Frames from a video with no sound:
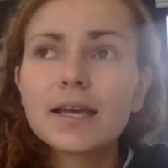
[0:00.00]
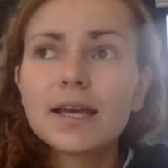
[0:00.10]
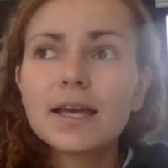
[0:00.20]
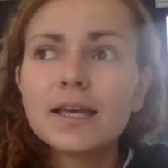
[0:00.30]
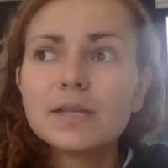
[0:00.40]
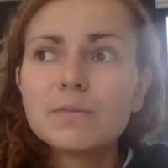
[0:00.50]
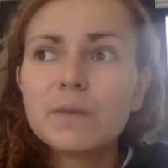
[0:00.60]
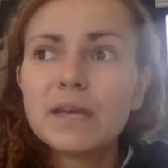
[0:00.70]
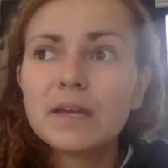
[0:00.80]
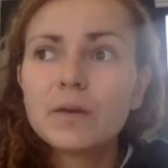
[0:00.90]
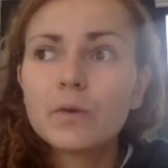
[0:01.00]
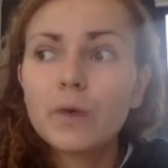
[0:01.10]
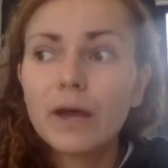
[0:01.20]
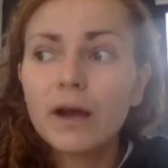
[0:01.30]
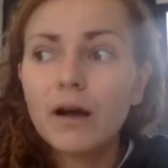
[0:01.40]
it's been
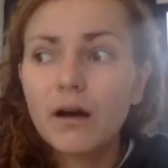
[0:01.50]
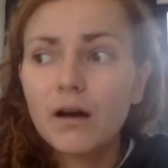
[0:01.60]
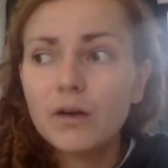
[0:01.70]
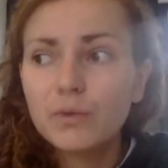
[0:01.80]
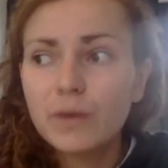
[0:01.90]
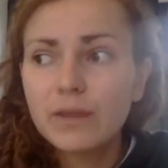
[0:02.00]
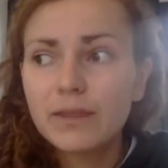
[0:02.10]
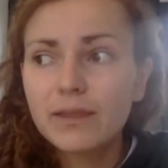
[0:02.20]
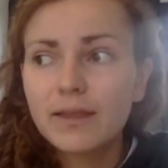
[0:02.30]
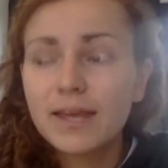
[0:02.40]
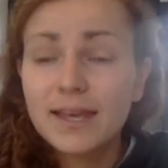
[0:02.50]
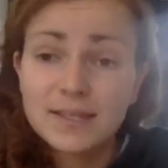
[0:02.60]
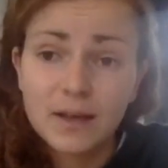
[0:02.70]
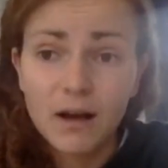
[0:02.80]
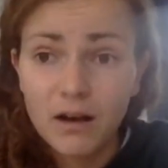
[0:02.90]
quite hard it
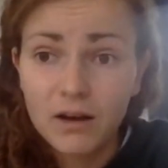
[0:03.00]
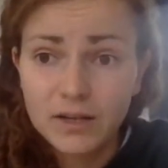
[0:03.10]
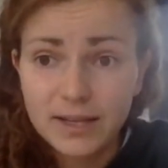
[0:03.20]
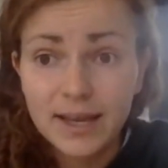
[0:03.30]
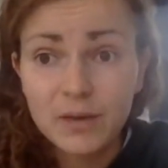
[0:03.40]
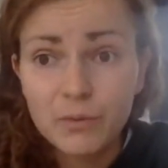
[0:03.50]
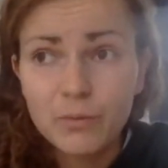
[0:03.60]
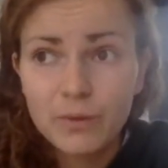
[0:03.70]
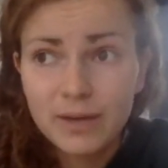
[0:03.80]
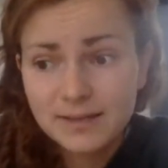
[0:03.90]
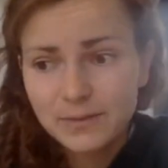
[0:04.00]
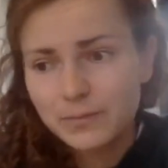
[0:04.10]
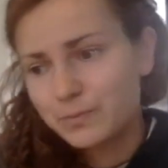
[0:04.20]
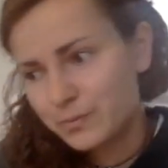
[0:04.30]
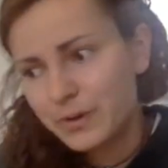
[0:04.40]
is hard, again,
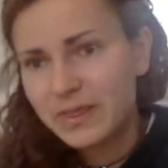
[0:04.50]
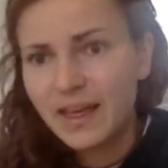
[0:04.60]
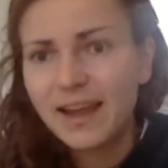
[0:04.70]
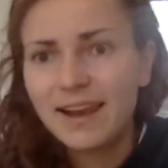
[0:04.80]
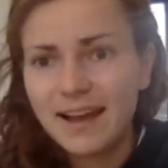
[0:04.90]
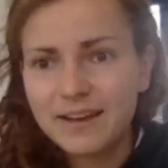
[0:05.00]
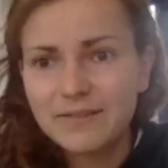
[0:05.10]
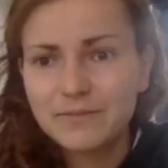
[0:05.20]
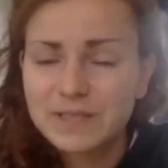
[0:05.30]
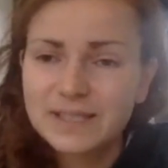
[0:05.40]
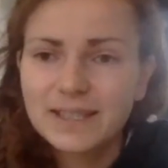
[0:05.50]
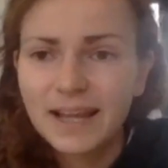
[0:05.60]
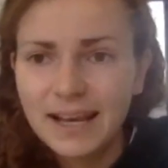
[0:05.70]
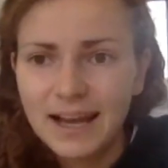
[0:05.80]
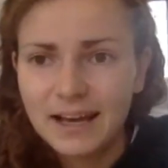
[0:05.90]
with that
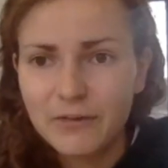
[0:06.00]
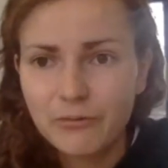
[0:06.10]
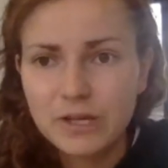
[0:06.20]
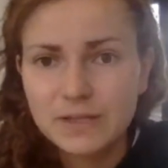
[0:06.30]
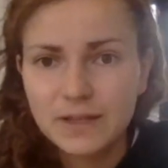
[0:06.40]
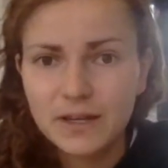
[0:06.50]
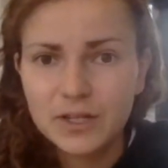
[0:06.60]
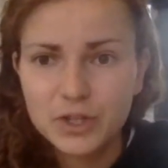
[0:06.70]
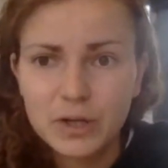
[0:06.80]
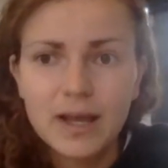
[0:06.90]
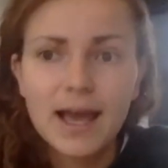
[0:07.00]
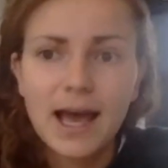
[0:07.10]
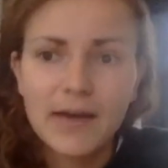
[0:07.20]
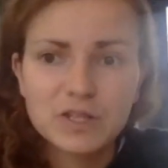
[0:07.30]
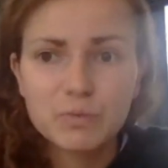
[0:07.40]
slight lack of research and
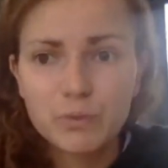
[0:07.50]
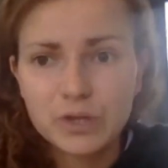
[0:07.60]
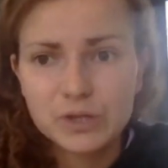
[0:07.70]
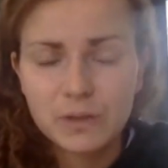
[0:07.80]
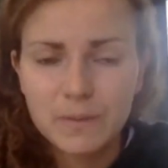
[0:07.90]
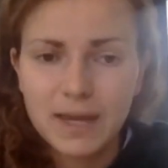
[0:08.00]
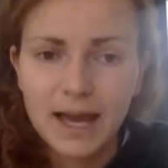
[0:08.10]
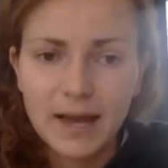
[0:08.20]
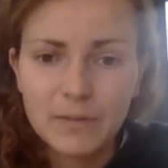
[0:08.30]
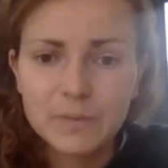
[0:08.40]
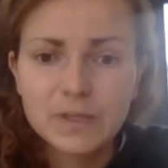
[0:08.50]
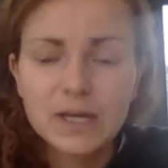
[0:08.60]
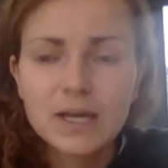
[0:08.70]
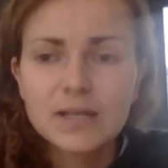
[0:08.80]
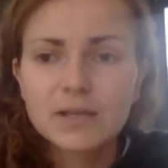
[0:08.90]
having to bridge some gaps.
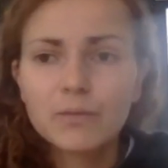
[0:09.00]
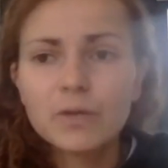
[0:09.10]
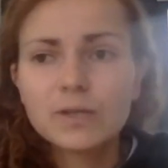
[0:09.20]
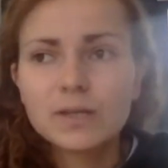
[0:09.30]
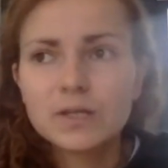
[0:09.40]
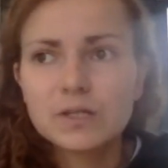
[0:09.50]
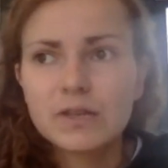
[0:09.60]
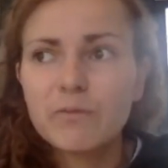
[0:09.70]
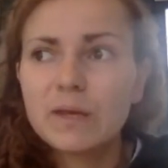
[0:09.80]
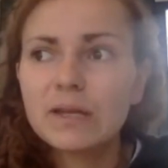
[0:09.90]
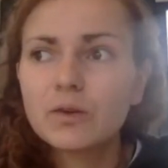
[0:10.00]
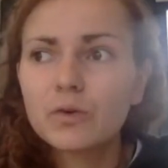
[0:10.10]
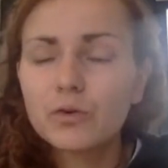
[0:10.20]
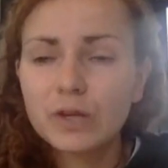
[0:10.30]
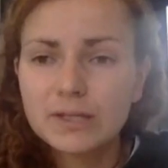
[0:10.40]
Some researchers have been
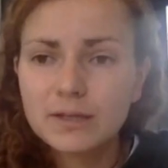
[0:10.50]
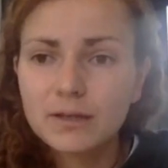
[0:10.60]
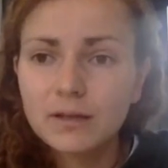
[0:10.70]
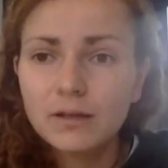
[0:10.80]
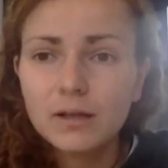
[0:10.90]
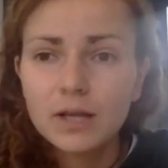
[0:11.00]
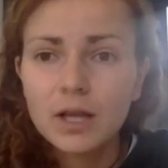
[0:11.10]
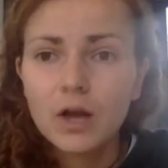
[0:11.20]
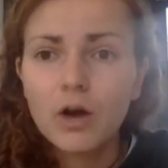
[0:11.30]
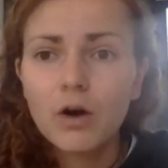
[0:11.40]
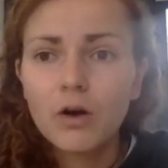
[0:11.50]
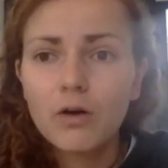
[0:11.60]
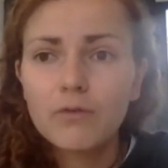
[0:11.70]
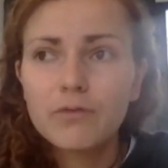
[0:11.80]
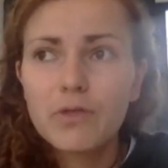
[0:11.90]
critical
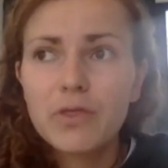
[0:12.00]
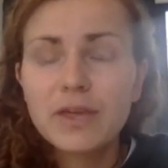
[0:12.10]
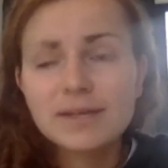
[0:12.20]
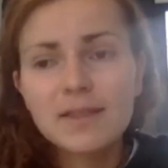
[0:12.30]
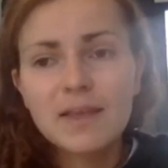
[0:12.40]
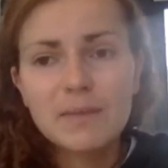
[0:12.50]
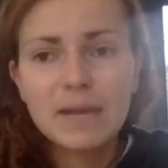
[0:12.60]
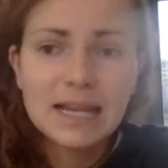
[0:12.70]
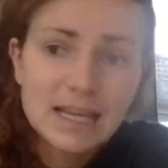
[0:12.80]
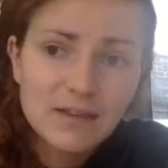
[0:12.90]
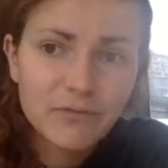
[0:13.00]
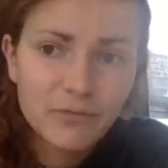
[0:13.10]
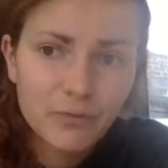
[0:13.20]
of things that they believe